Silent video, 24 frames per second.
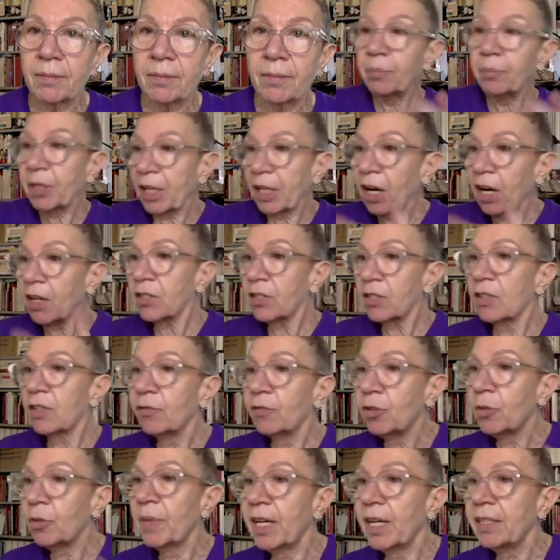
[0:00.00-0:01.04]
And because
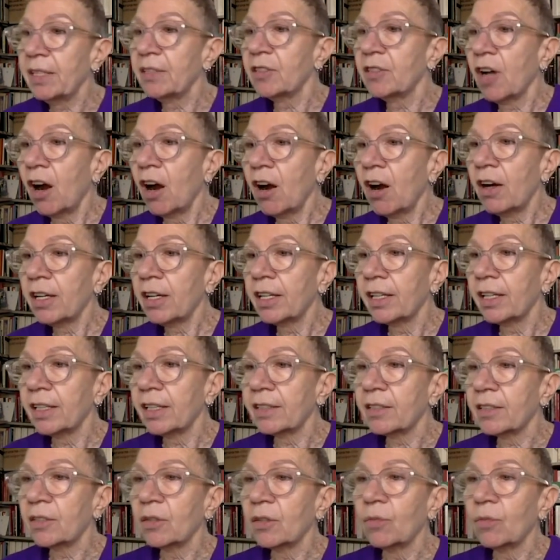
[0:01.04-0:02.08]
of the main
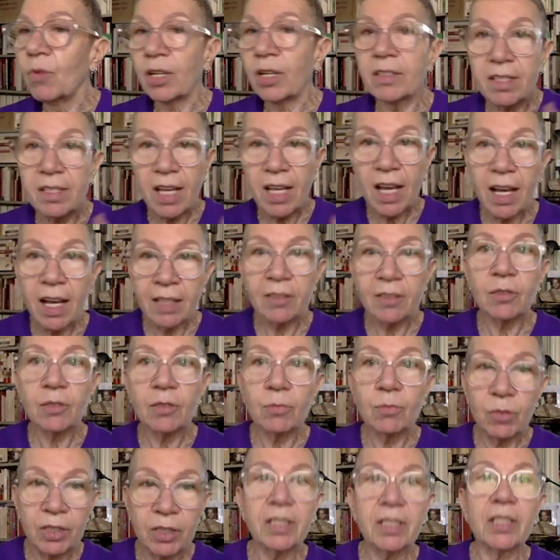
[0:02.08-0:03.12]
target was
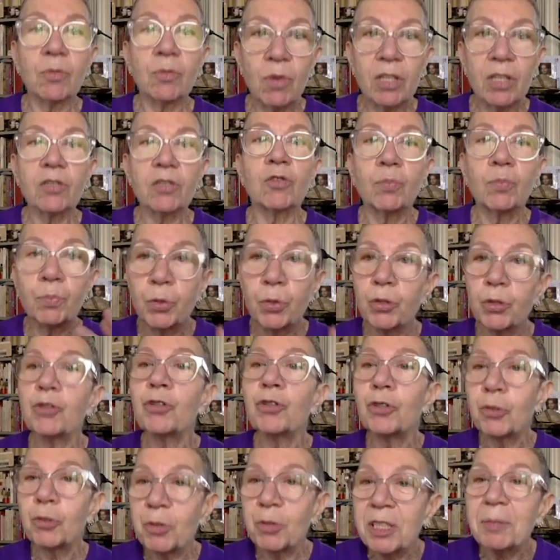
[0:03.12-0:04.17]
that, what it was to put
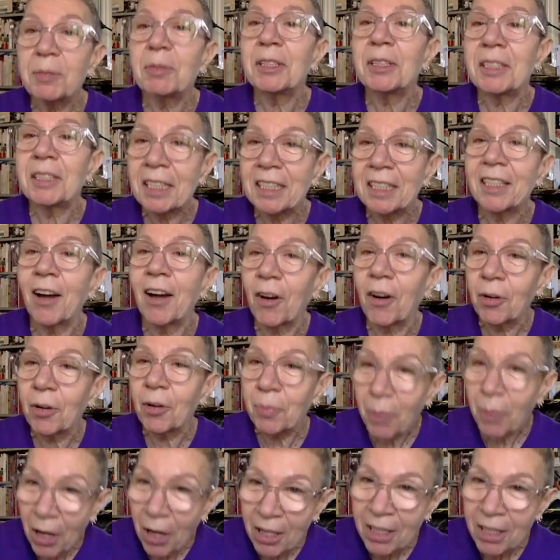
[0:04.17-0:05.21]
treatment in our
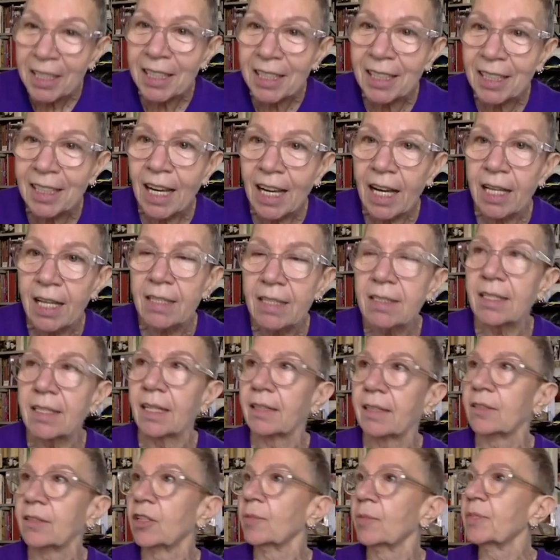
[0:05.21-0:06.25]
body, as
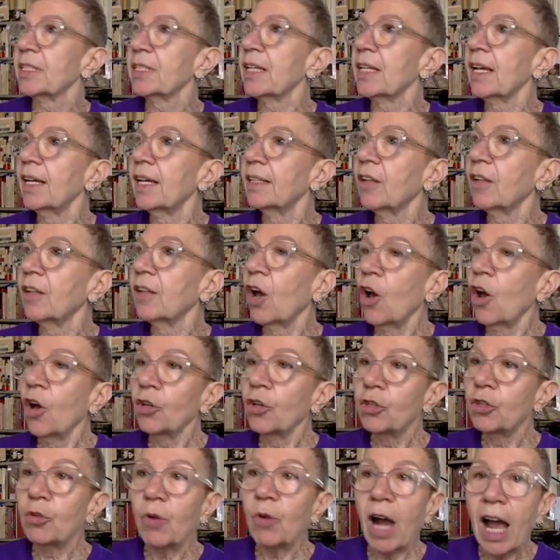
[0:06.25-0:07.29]
ACT UP said,
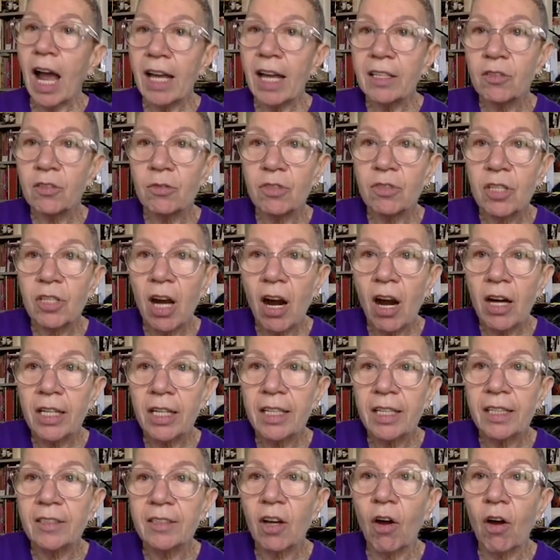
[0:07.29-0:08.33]
you had to
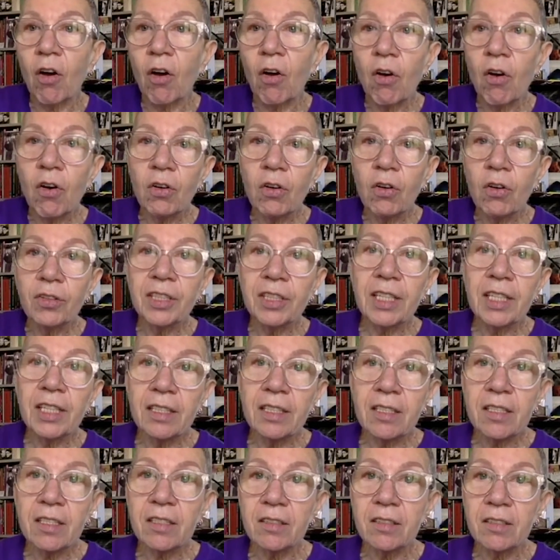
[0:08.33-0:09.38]
target all the
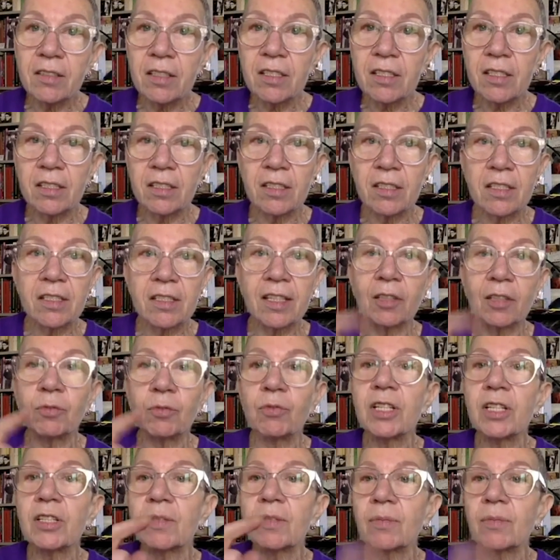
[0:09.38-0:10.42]
instances that
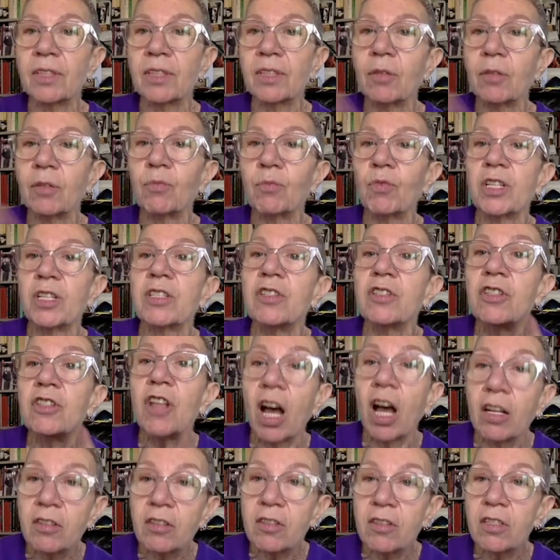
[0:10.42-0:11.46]
was
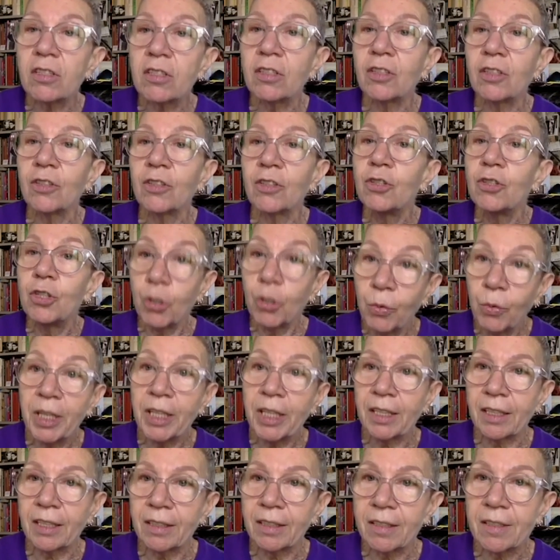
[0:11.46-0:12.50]
not
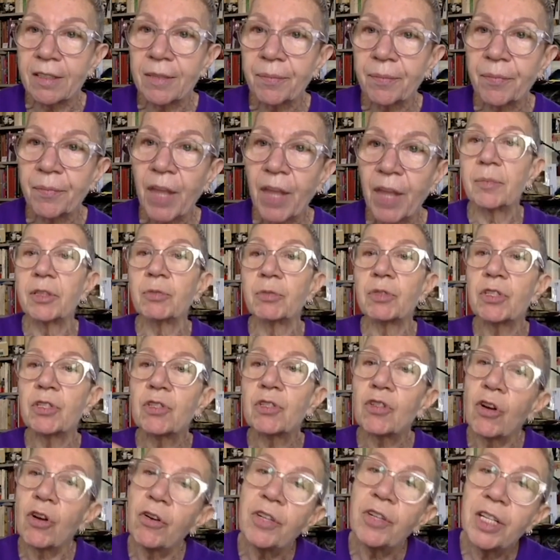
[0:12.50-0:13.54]
doing it. It was
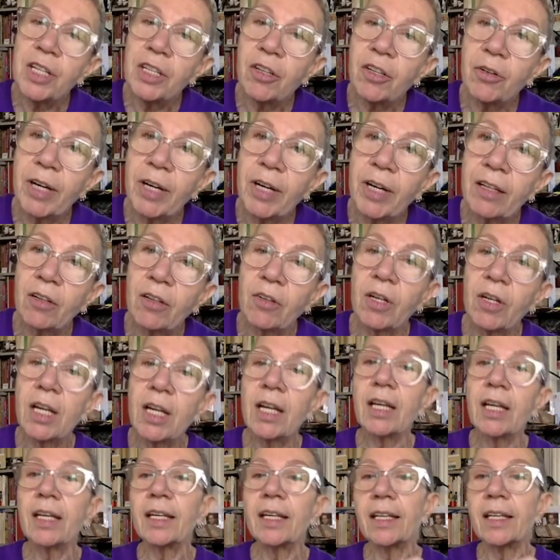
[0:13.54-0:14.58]
turning your anger
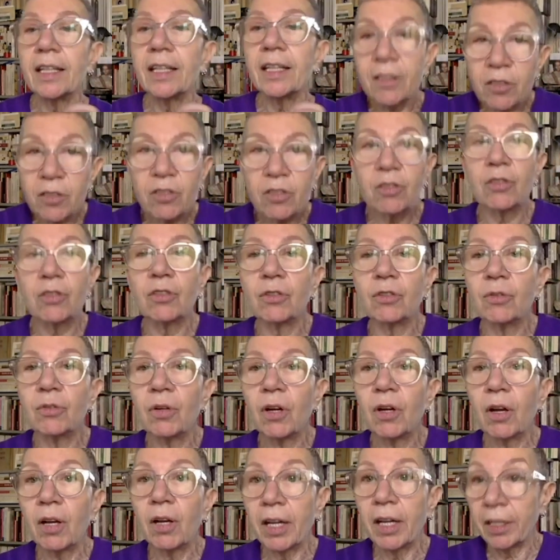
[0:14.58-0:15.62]
into
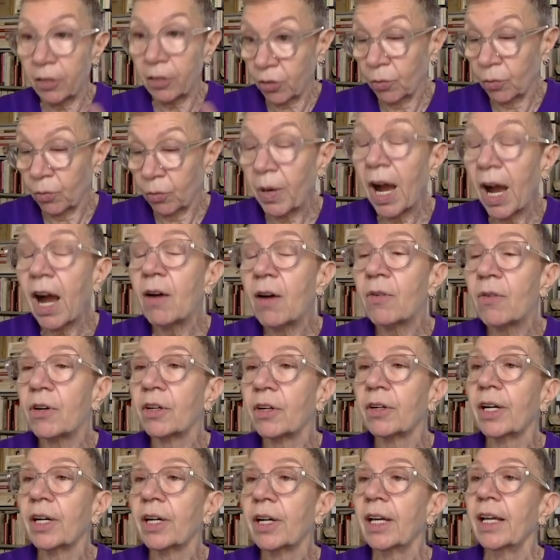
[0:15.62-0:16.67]

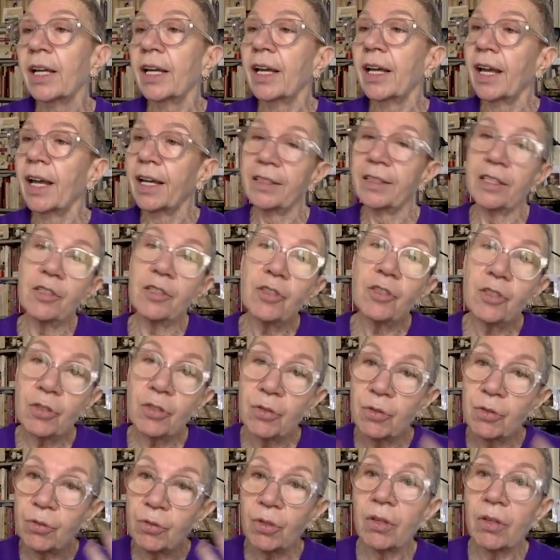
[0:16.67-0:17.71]
power and
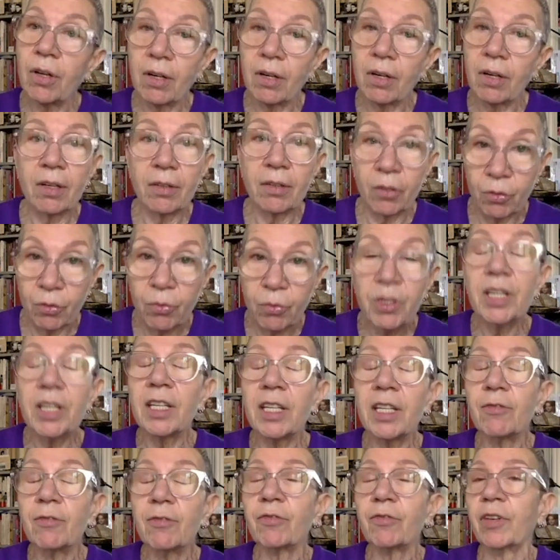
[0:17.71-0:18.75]
into
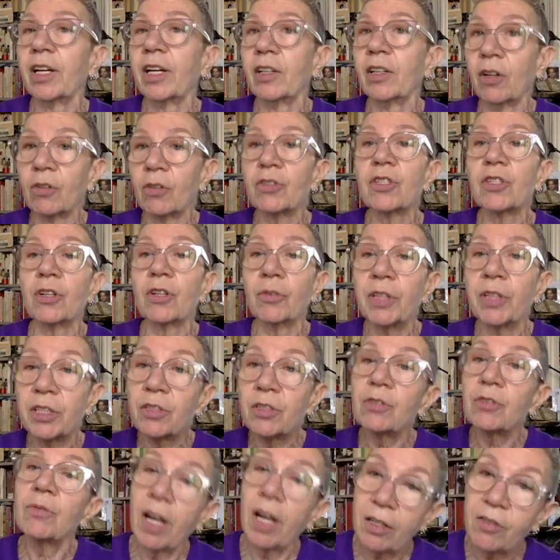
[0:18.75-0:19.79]
grief, and also
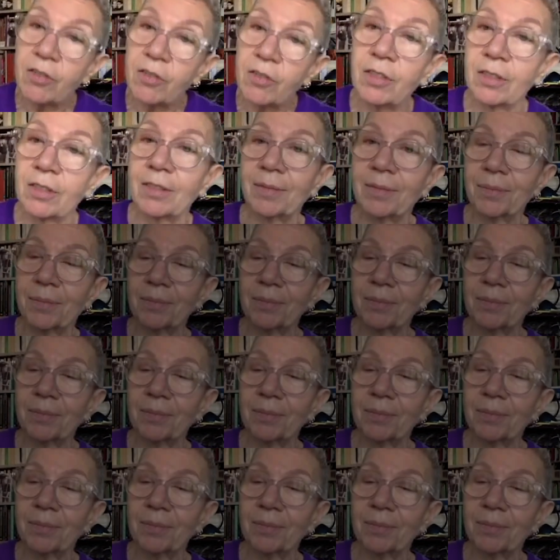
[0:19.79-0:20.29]
into action.